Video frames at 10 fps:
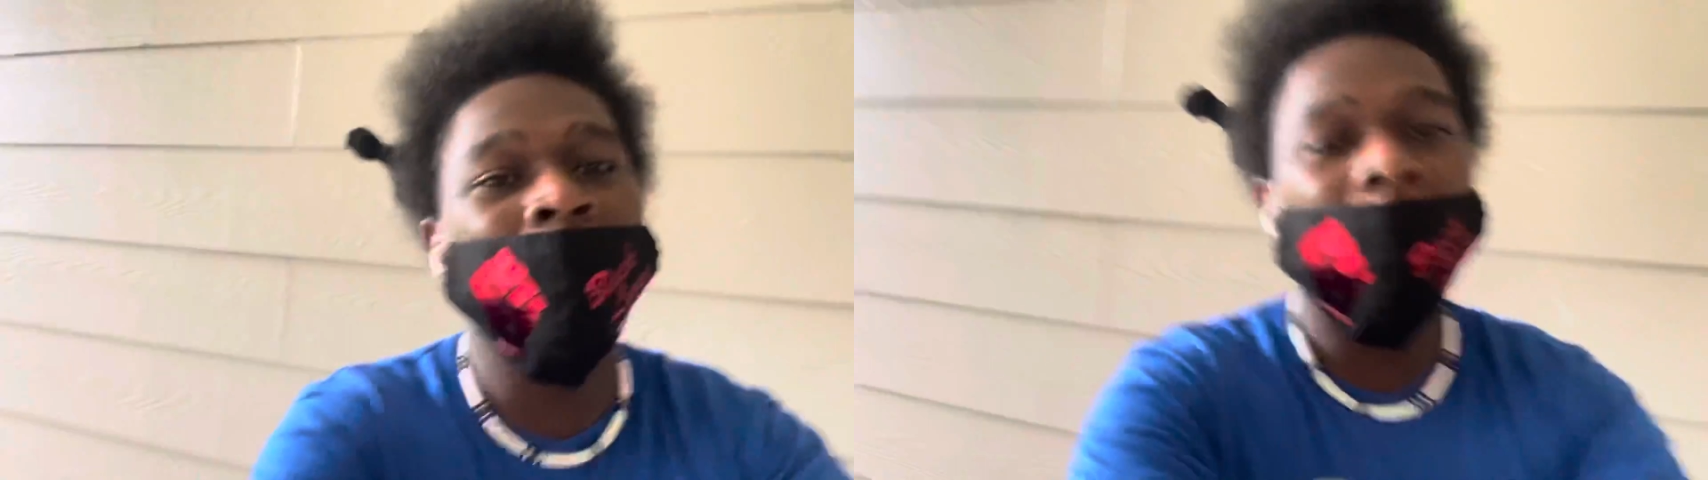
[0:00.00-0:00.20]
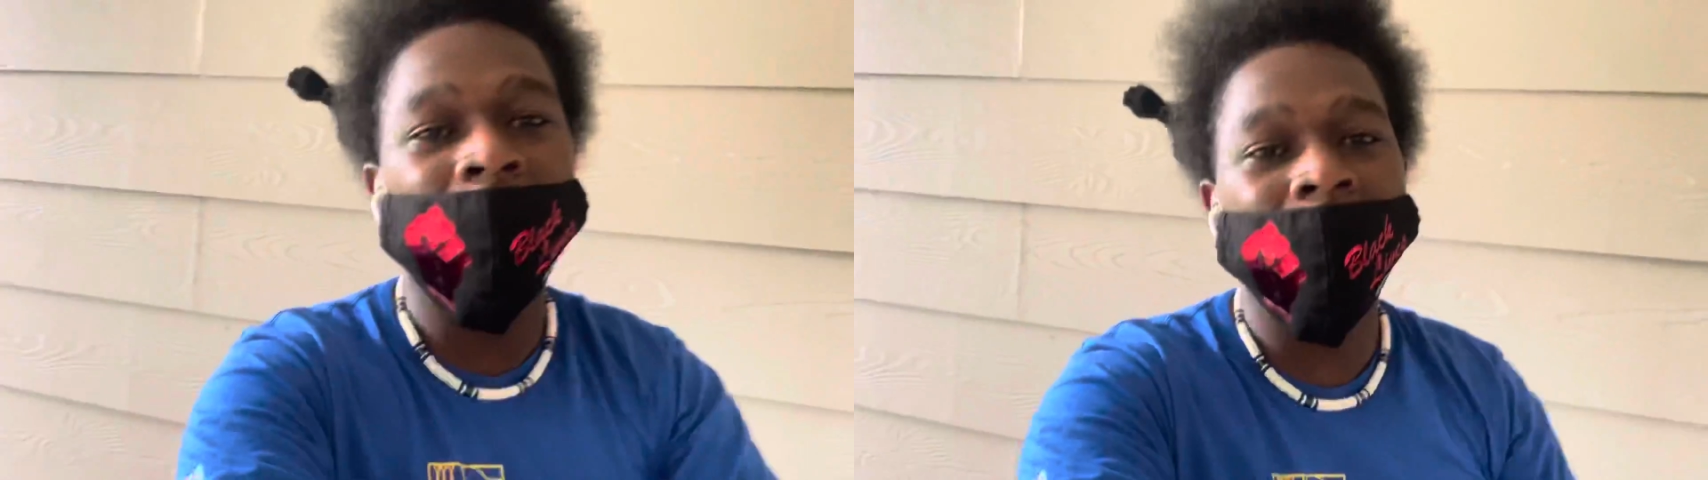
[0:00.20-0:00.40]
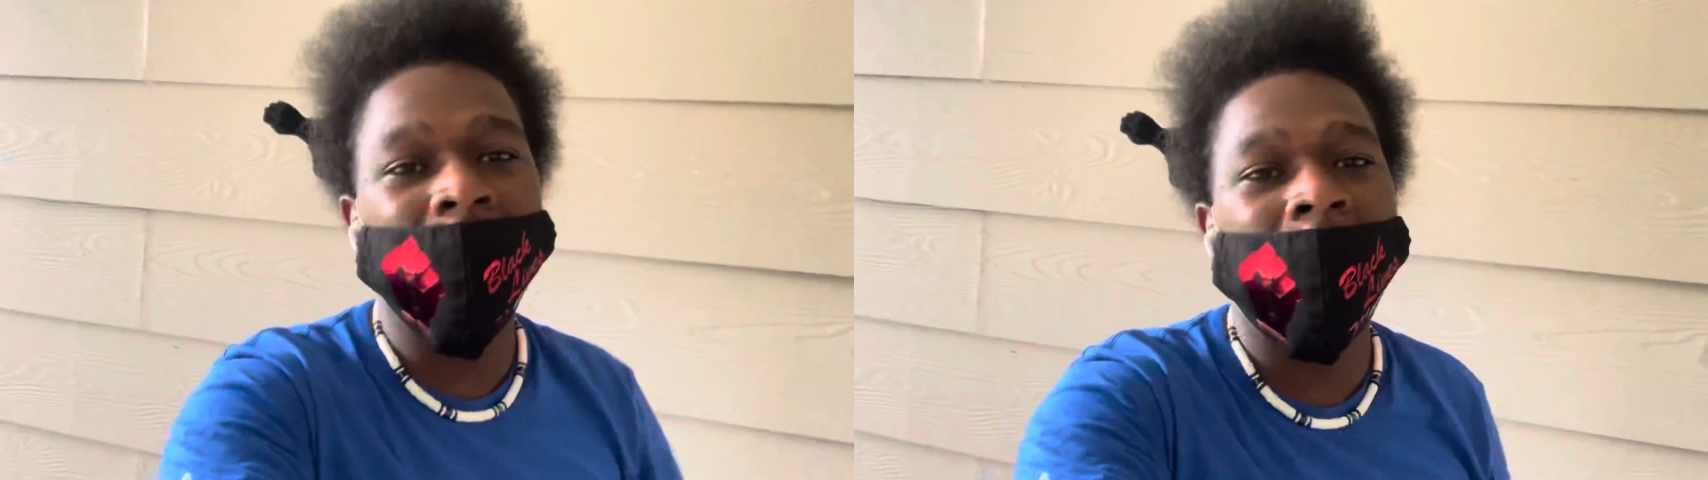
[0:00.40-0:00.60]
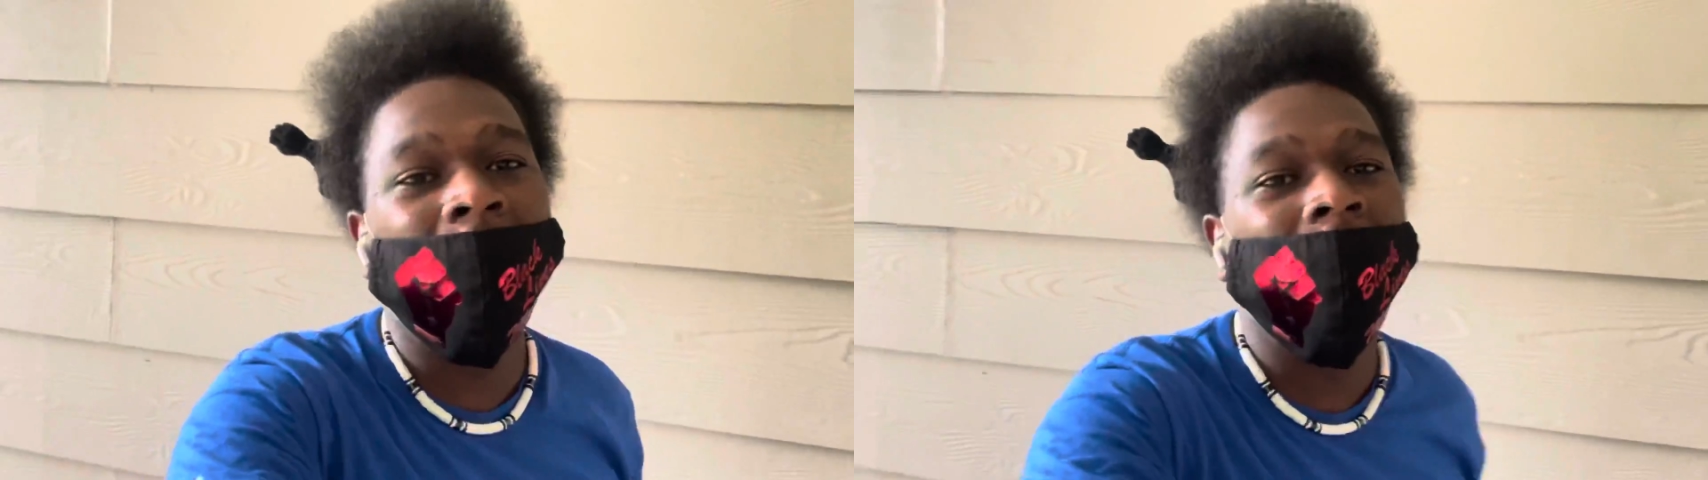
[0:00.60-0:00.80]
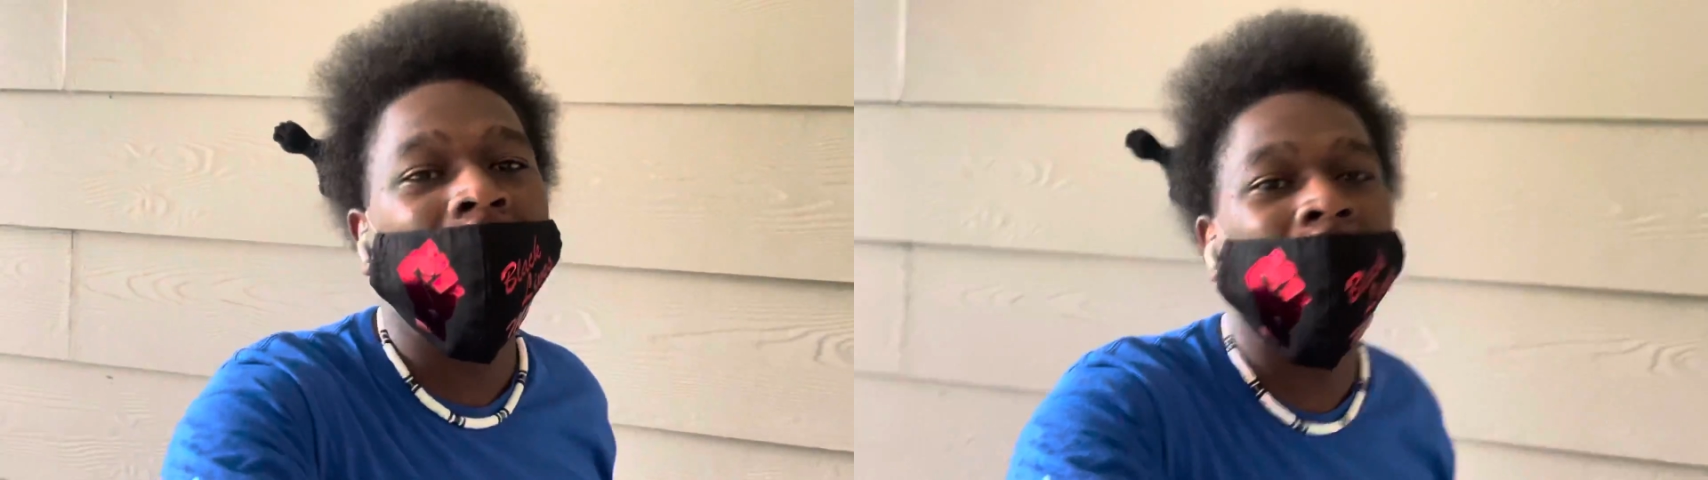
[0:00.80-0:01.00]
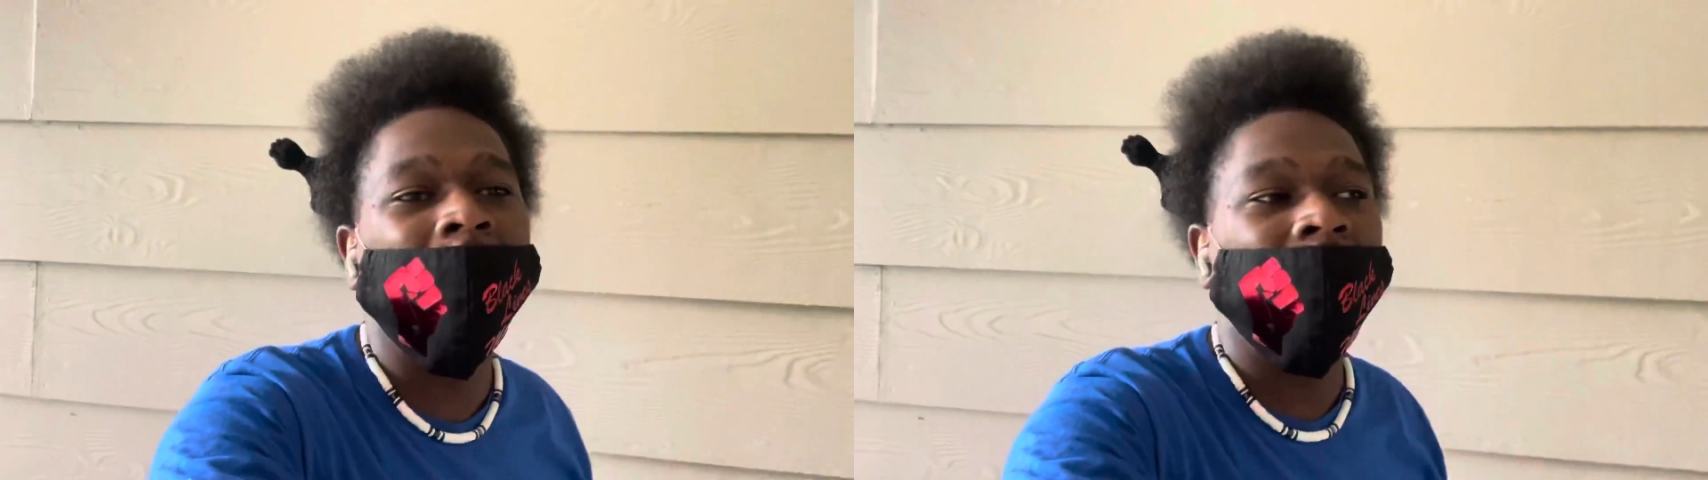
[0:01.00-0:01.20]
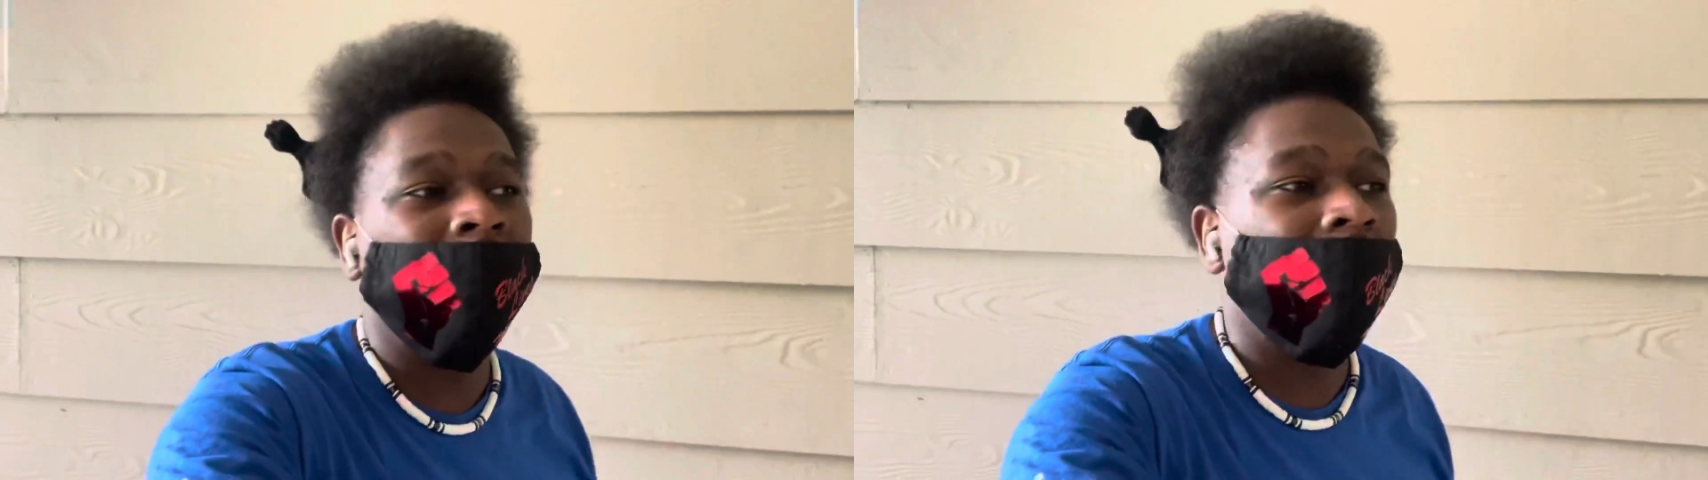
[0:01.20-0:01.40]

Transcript: you haven't yet, like,